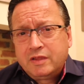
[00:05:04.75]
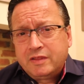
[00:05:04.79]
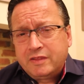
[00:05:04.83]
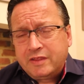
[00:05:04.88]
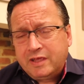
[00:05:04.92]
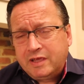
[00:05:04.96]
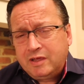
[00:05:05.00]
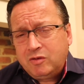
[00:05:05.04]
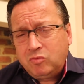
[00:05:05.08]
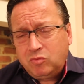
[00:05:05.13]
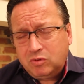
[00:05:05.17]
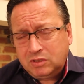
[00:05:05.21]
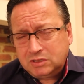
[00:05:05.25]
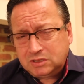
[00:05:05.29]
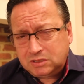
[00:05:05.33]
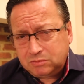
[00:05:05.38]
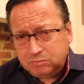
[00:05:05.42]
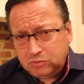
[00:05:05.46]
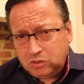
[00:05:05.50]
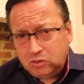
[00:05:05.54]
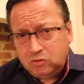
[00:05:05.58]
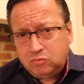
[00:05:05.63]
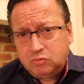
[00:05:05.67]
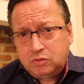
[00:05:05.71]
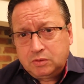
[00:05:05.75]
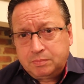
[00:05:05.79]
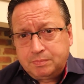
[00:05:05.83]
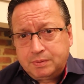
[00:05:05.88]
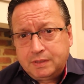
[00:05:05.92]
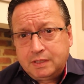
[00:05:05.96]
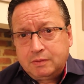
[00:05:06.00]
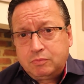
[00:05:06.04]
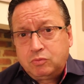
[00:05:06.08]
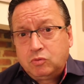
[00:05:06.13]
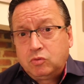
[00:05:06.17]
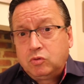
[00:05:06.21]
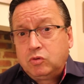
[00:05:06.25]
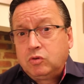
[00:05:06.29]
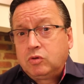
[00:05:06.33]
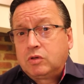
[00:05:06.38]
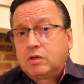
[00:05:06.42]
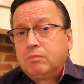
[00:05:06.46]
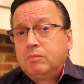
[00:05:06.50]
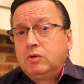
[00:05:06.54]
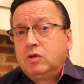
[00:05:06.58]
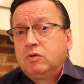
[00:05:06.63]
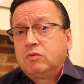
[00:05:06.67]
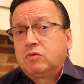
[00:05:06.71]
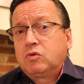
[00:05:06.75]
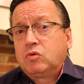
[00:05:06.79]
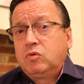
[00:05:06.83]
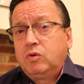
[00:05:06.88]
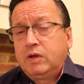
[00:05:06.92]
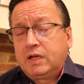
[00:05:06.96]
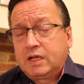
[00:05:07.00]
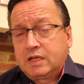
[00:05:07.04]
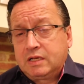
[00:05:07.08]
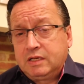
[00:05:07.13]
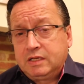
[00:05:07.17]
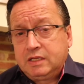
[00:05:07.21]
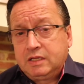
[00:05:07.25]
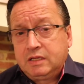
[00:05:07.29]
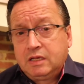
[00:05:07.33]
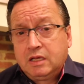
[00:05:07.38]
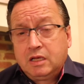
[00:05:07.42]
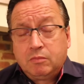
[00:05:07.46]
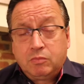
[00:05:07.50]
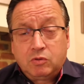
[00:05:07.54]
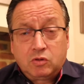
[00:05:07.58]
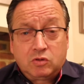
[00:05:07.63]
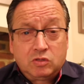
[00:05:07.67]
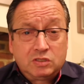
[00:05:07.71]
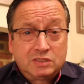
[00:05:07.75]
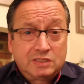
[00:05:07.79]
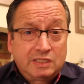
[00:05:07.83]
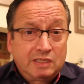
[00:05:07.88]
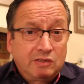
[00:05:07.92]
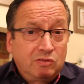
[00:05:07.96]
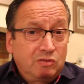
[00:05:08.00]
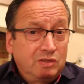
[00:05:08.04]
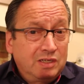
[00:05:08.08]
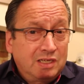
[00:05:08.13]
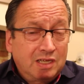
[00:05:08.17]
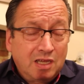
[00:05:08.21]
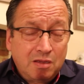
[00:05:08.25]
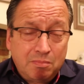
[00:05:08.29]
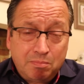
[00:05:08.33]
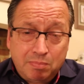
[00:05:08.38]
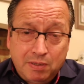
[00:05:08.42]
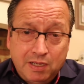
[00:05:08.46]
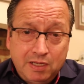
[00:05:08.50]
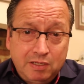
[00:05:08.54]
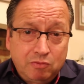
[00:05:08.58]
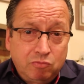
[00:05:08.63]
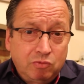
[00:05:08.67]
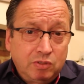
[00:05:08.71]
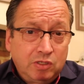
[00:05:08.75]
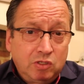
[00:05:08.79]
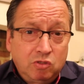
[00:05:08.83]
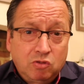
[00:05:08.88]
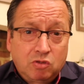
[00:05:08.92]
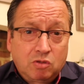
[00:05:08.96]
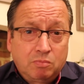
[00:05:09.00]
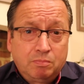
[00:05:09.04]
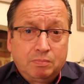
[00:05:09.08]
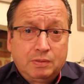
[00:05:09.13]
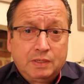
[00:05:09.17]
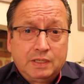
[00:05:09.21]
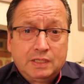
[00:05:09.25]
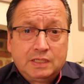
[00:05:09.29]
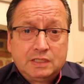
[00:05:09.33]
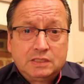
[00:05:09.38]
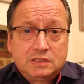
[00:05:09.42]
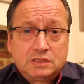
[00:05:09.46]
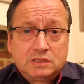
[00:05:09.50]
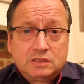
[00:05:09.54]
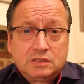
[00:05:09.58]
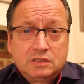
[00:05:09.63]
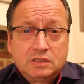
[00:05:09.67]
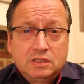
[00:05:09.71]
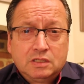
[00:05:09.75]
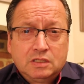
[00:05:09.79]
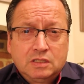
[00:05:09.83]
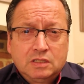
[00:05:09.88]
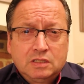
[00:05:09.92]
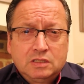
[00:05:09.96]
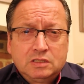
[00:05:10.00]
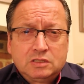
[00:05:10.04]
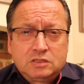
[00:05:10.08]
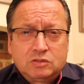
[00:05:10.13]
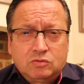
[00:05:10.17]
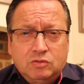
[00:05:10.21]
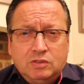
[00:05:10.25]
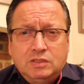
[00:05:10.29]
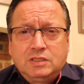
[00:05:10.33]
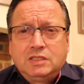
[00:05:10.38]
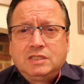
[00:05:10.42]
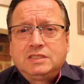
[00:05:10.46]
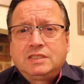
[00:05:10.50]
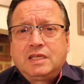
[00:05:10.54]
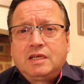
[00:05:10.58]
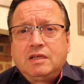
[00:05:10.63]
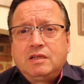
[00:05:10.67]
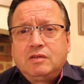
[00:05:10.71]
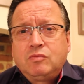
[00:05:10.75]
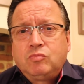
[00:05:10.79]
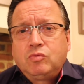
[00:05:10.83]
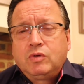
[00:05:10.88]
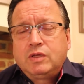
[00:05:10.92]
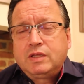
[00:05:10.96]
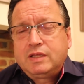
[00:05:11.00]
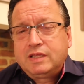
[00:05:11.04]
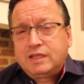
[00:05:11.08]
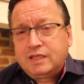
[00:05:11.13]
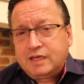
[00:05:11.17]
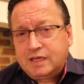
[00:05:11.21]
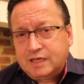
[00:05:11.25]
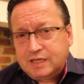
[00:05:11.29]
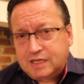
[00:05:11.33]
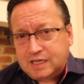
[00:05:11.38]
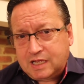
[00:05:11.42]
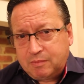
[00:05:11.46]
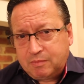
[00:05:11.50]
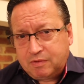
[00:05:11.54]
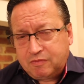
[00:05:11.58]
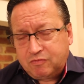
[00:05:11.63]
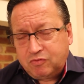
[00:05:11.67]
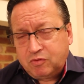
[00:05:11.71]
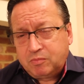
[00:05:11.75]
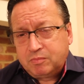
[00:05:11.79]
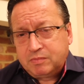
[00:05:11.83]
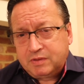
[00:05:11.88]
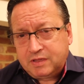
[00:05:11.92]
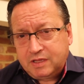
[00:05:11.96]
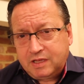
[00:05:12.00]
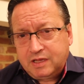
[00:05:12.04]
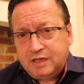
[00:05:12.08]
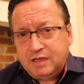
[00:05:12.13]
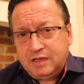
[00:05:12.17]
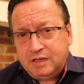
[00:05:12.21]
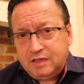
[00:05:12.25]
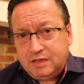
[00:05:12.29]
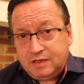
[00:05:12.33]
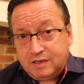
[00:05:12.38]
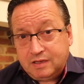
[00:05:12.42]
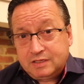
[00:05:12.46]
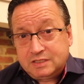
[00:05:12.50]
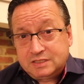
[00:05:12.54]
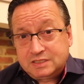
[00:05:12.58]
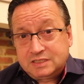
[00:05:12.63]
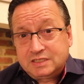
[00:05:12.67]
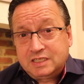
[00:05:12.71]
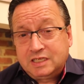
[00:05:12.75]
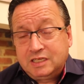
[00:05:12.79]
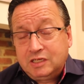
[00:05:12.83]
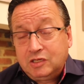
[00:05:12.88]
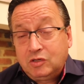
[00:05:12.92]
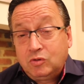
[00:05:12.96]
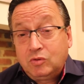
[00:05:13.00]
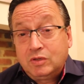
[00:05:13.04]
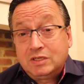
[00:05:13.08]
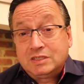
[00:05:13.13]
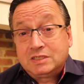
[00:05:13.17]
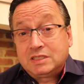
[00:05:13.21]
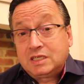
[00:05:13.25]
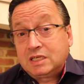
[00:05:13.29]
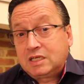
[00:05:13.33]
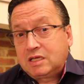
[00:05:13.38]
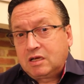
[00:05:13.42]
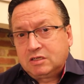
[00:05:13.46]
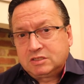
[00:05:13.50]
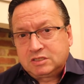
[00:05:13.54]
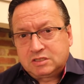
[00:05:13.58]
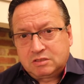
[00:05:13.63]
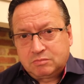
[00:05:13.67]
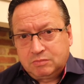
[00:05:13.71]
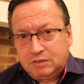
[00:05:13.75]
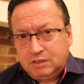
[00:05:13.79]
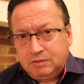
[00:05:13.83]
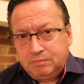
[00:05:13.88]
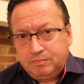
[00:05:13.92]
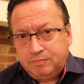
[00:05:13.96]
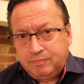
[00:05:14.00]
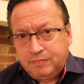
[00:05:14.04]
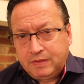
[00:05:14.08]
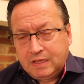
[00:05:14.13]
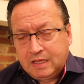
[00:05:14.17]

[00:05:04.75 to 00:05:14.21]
They want to move with people who can move quickly because they only get paid when you complete. So understand where they're coming from. They see you as a customer.